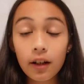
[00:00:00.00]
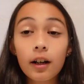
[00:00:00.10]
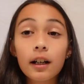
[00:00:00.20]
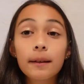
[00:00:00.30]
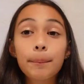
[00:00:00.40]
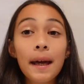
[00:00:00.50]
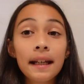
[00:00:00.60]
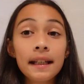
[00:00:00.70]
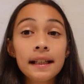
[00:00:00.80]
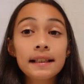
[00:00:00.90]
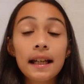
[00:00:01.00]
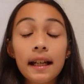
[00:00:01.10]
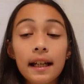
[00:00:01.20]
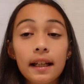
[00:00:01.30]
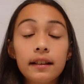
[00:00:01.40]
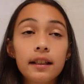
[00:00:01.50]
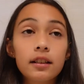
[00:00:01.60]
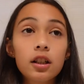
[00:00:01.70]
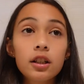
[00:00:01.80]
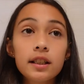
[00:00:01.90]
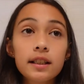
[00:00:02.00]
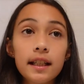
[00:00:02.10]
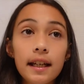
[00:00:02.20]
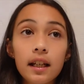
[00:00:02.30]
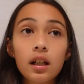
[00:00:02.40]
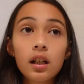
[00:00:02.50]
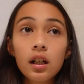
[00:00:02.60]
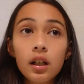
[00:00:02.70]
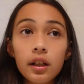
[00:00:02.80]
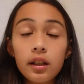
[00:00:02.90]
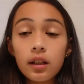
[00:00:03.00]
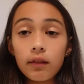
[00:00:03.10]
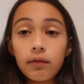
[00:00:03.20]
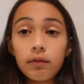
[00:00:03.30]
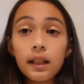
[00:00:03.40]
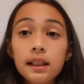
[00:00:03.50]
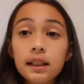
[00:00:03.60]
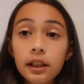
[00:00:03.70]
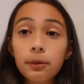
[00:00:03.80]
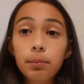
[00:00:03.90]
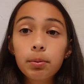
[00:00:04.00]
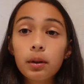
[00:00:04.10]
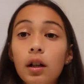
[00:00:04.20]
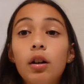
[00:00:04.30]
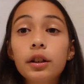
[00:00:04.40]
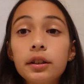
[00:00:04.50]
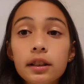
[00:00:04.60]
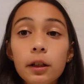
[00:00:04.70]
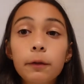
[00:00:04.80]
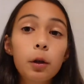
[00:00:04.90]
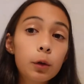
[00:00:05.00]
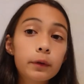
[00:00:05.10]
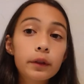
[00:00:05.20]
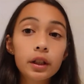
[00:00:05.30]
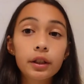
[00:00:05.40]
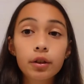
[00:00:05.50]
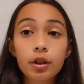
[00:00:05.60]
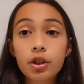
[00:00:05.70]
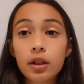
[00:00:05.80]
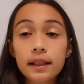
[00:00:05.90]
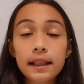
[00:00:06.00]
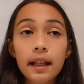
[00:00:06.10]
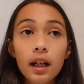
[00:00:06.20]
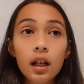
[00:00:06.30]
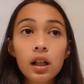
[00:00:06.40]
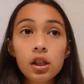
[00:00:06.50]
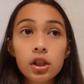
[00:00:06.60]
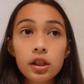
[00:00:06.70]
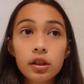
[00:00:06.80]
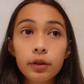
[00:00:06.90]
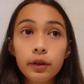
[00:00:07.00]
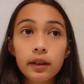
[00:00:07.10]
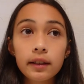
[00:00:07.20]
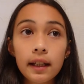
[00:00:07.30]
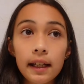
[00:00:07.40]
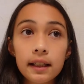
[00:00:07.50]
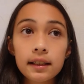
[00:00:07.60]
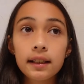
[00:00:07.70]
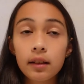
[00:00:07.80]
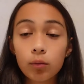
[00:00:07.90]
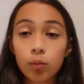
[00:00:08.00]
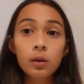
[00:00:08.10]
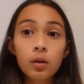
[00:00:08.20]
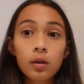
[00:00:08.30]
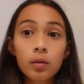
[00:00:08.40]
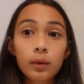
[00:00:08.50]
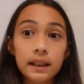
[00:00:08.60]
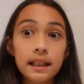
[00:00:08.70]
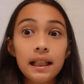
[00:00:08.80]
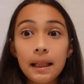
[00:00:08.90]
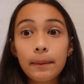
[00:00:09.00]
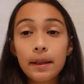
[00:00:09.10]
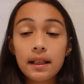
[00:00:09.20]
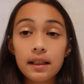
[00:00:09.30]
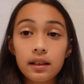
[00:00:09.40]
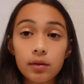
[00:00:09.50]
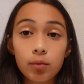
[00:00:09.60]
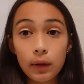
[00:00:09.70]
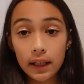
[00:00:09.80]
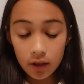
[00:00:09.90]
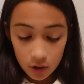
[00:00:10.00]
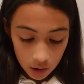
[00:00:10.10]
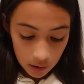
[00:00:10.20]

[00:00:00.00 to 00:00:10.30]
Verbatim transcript: are pennies, and these are just like the things that you put on yourself over your jersey just so you can like see what, what team is which